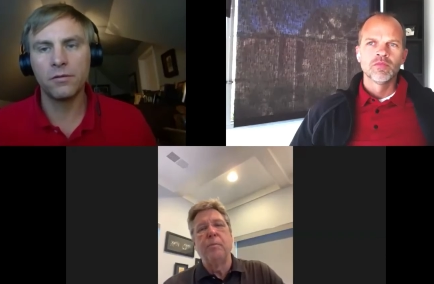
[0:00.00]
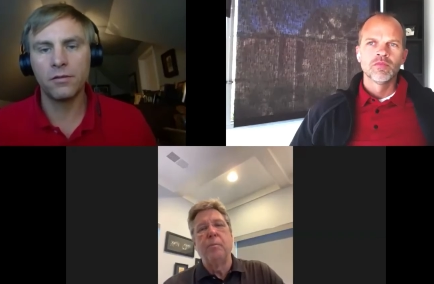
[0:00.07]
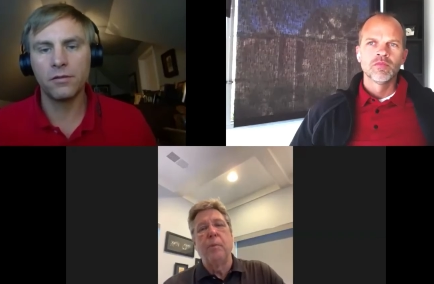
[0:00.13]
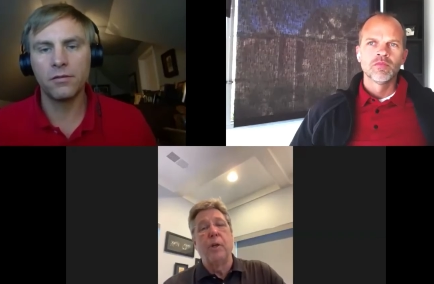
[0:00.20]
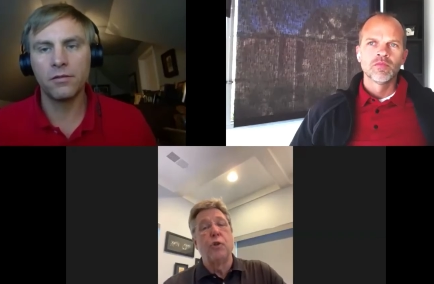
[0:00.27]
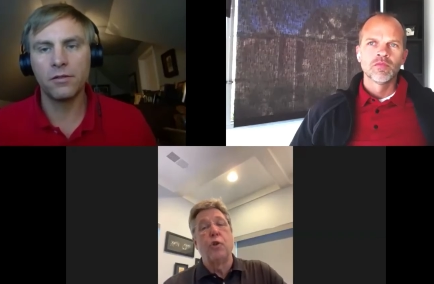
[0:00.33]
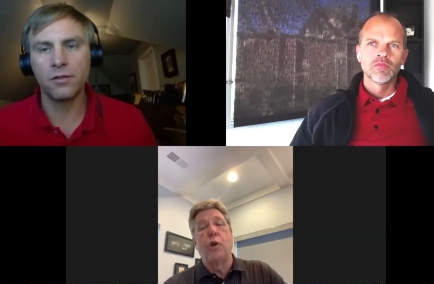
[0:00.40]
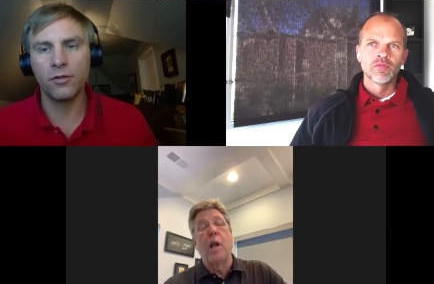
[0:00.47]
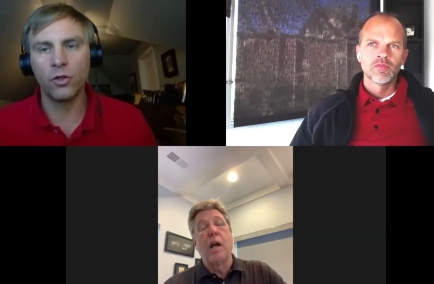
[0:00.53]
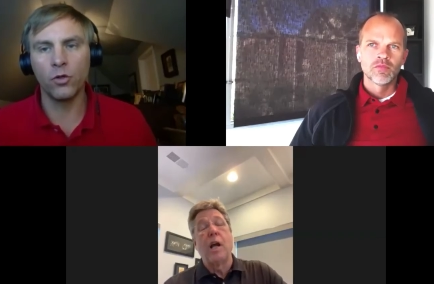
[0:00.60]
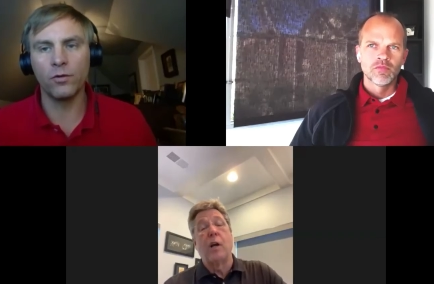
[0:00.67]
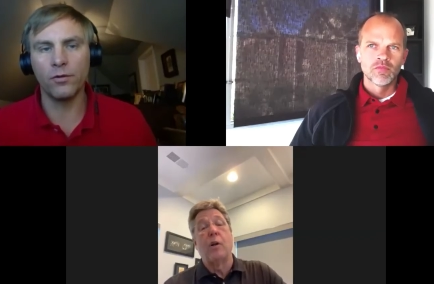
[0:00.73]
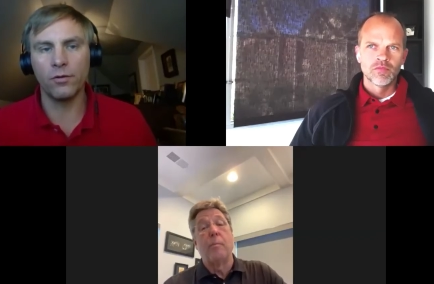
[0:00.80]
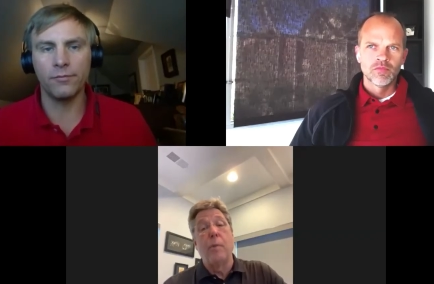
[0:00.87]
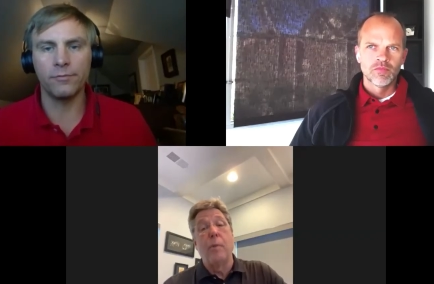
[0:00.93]
Speaker 1: because you're not
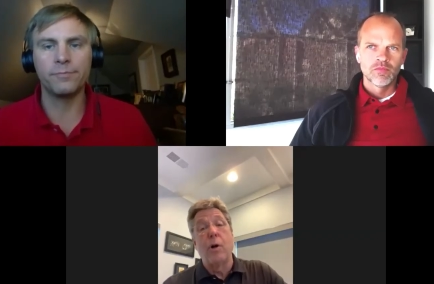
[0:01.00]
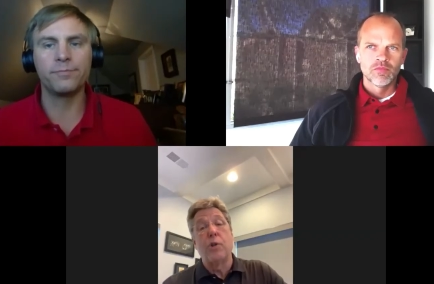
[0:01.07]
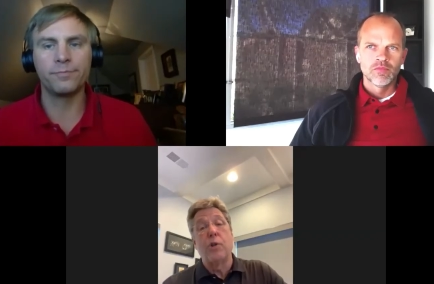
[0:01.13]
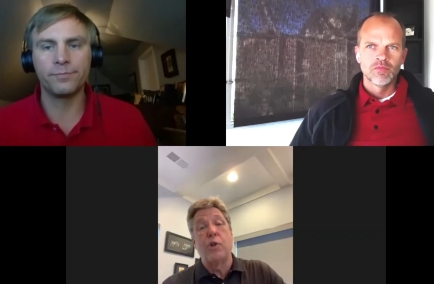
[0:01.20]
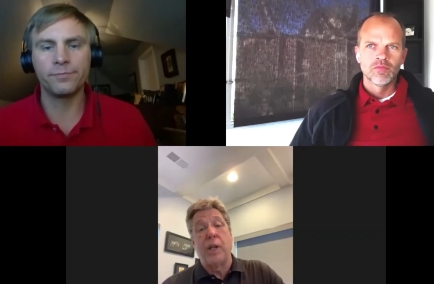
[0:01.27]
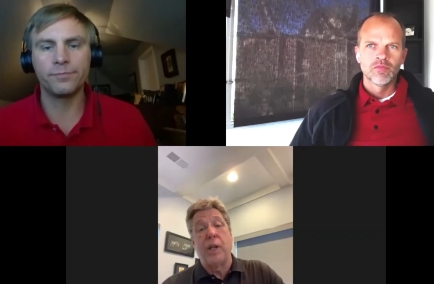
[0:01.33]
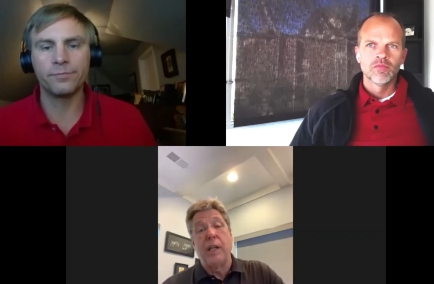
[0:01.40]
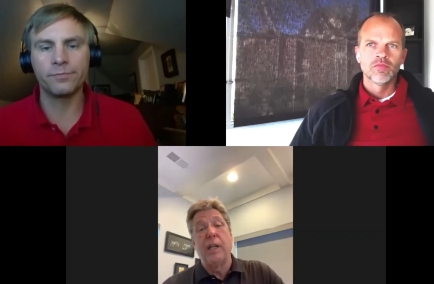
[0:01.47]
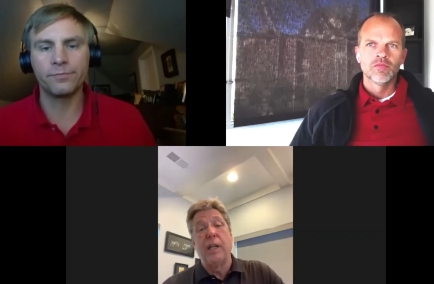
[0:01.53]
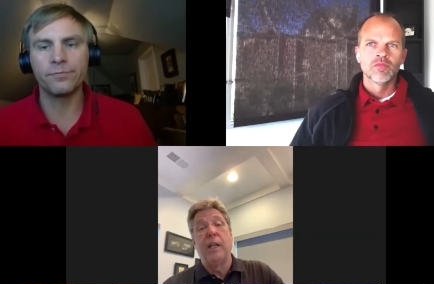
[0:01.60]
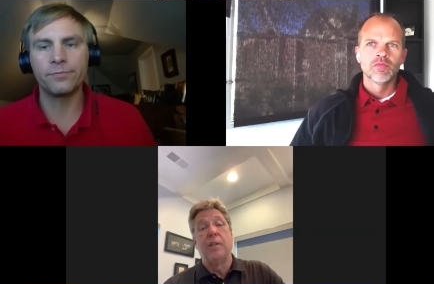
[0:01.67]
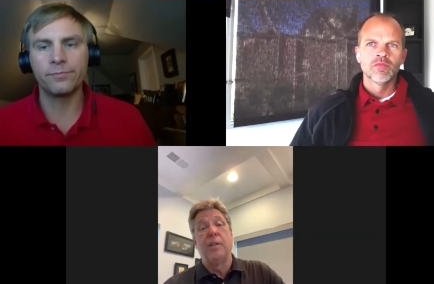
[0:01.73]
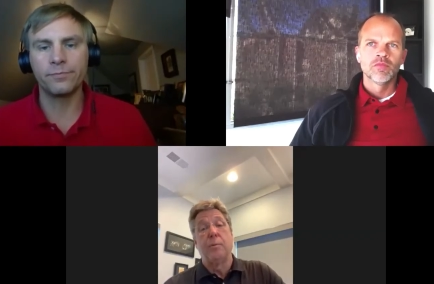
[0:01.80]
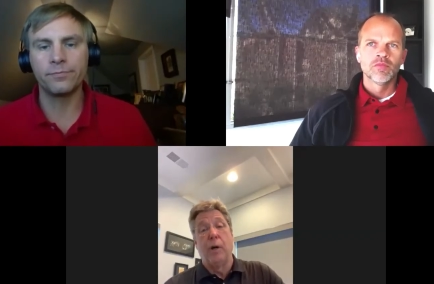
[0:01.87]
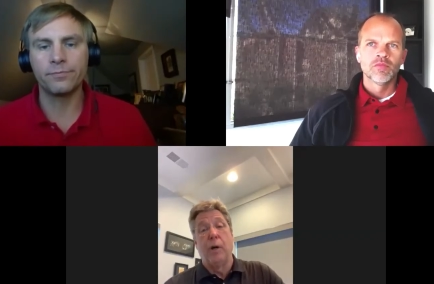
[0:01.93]
going to margin it
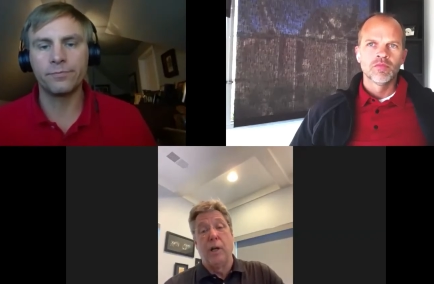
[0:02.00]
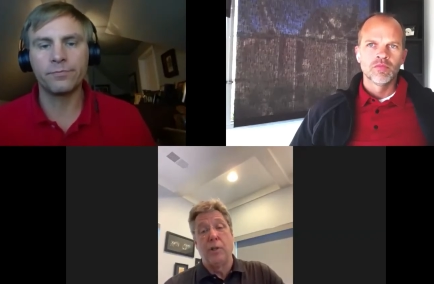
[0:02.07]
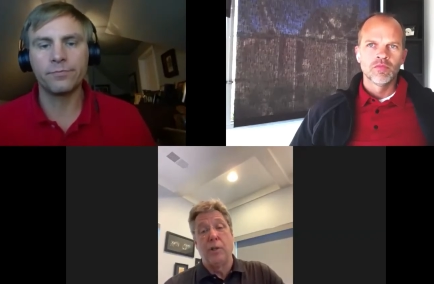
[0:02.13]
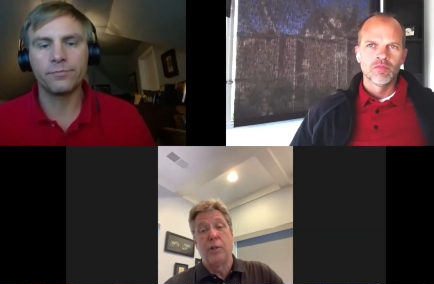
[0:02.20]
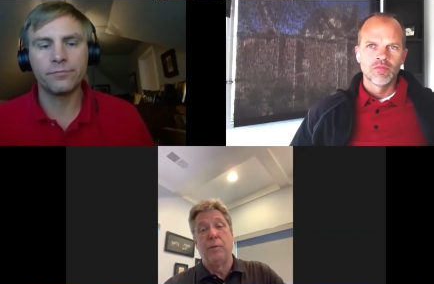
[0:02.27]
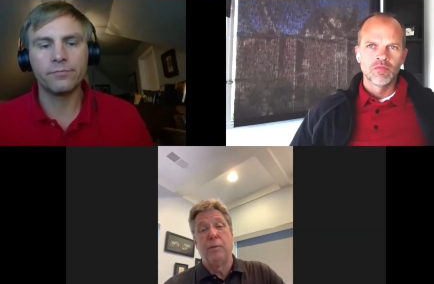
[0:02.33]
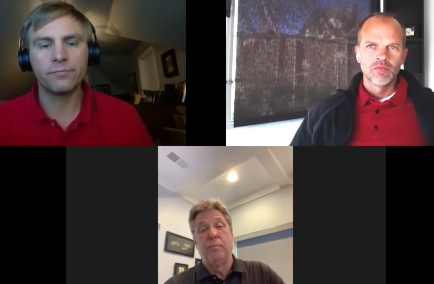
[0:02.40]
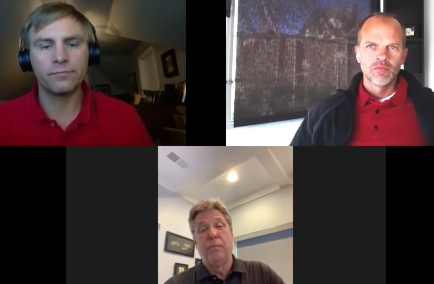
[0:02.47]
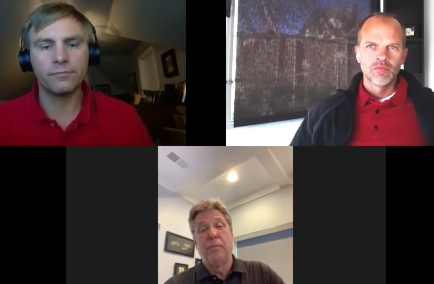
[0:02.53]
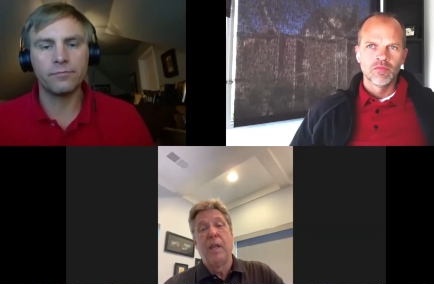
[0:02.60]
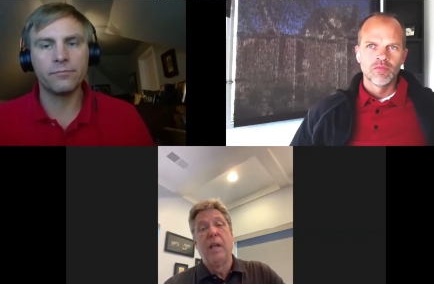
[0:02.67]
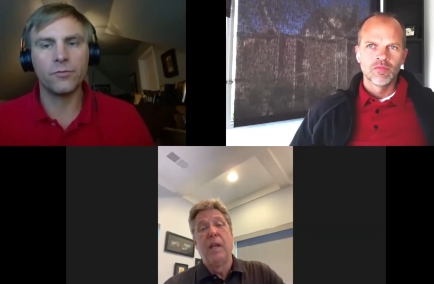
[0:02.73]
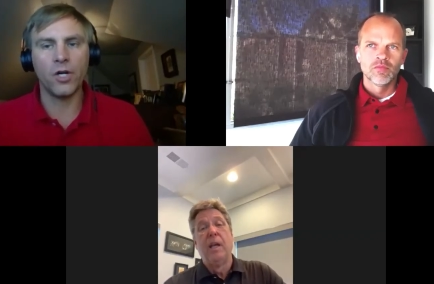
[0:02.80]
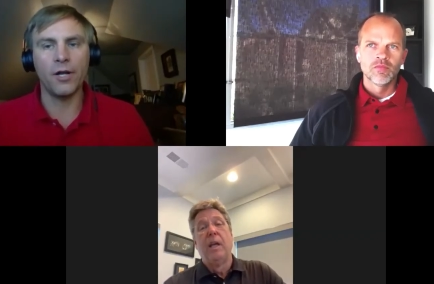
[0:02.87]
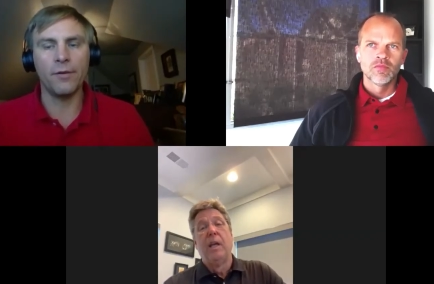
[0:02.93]
as much.
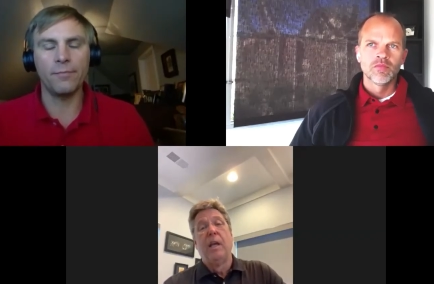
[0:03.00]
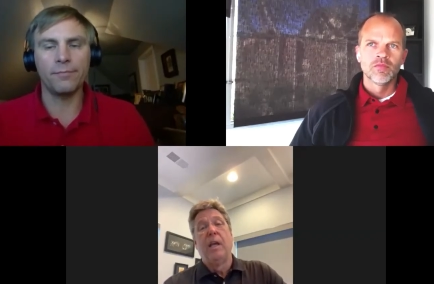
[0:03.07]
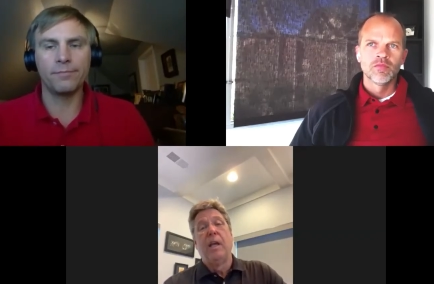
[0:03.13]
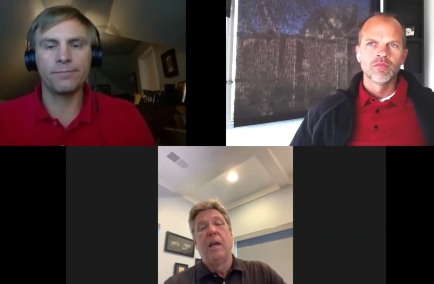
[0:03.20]
Right.